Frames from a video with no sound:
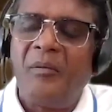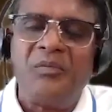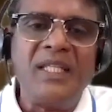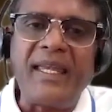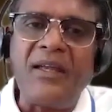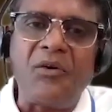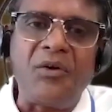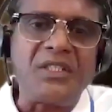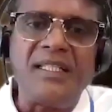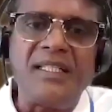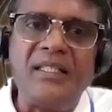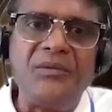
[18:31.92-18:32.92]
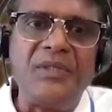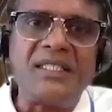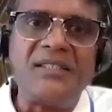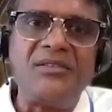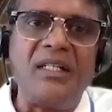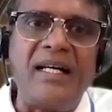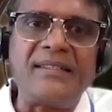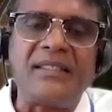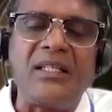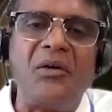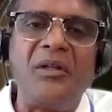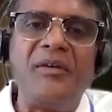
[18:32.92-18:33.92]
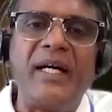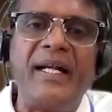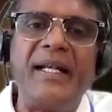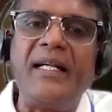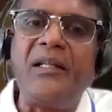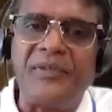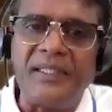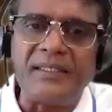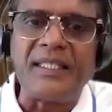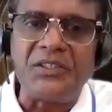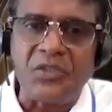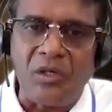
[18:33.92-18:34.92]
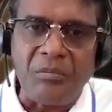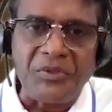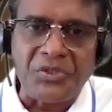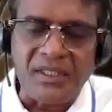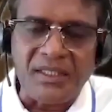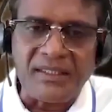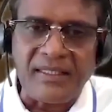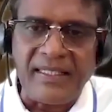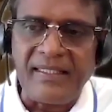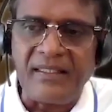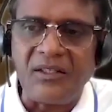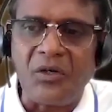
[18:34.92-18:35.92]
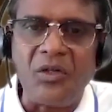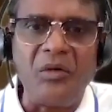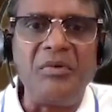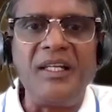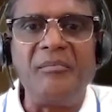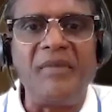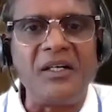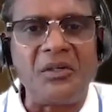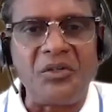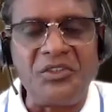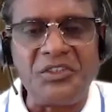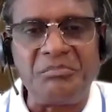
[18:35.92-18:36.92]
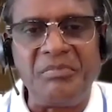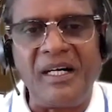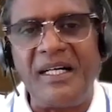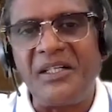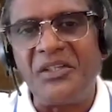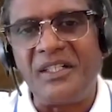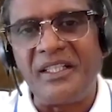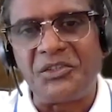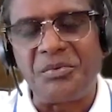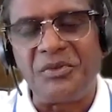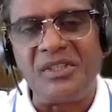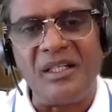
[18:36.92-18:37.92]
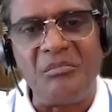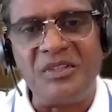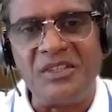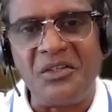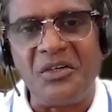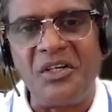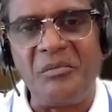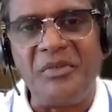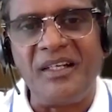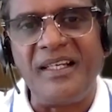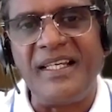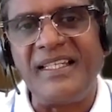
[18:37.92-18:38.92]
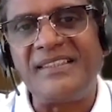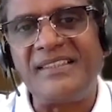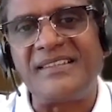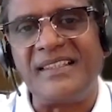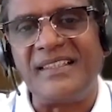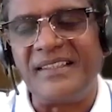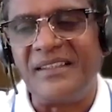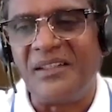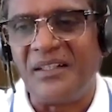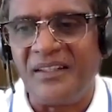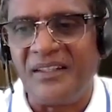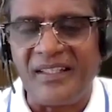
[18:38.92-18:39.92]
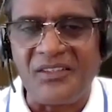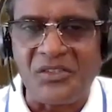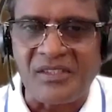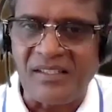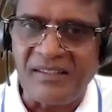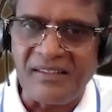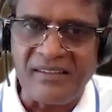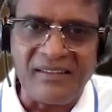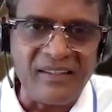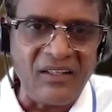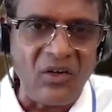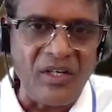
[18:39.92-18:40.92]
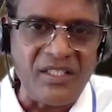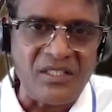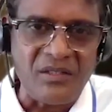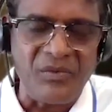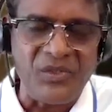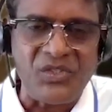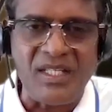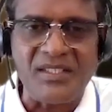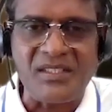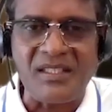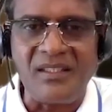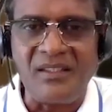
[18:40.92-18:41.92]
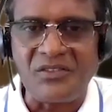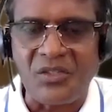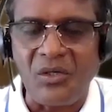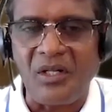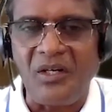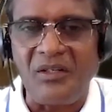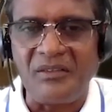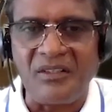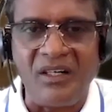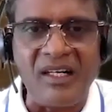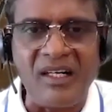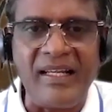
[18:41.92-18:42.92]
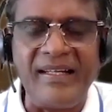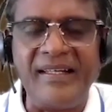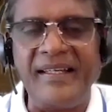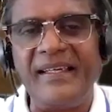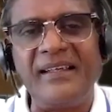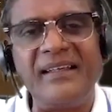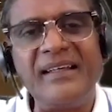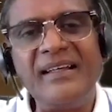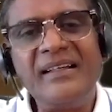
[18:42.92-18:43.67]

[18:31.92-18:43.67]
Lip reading: The key question investors will ask, how do we identify such opportunities, right? The globally macro is bad, your export numbers are going to be less, and there is a noise of recession, slowdown, hard landing,